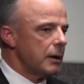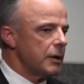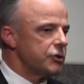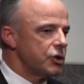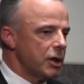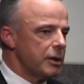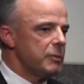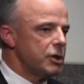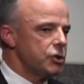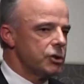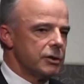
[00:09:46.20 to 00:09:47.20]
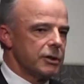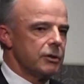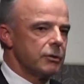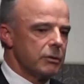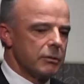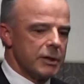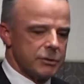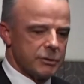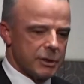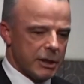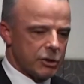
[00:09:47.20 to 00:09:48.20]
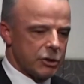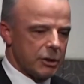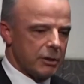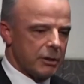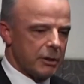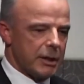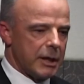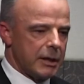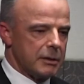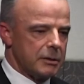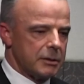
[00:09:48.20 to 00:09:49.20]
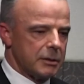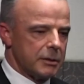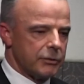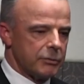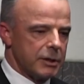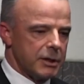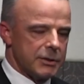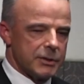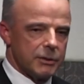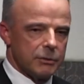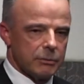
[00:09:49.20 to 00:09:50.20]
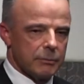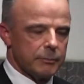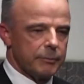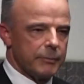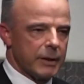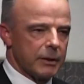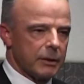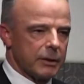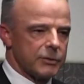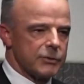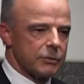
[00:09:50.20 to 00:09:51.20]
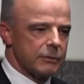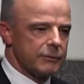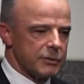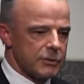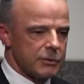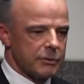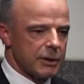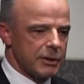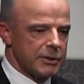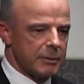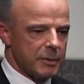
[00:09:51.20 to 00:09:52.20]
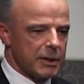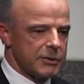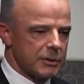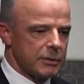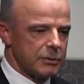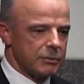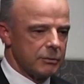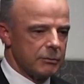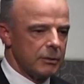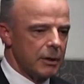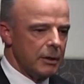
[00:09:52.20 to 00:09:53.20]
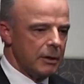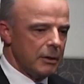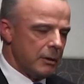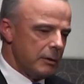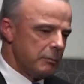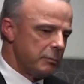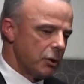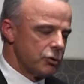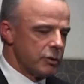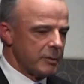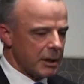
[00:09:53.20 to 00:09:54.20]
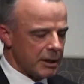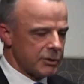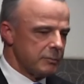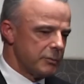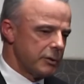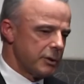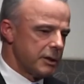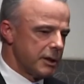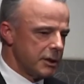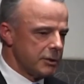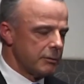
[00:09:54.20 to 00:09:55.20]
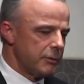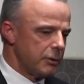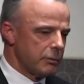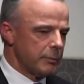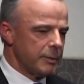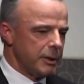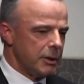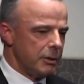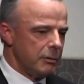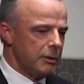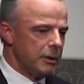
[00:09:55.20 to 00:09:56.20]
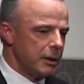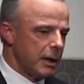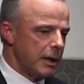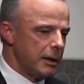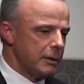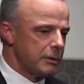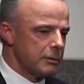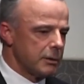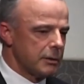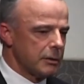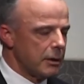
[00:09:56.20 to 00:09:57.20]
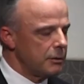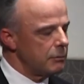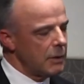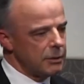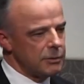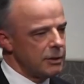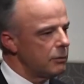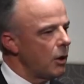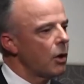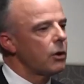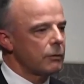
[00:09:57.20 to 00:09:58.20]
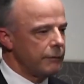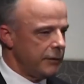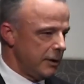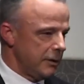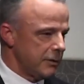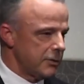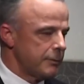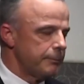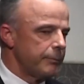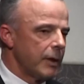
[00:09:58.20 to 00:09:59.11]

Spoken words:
As Jane mentioned in her introduction, I had 3 years in Europe. I served as Australia's ambassador to Belgium and Luxembourg and NATO and the European Union and did a lot of things.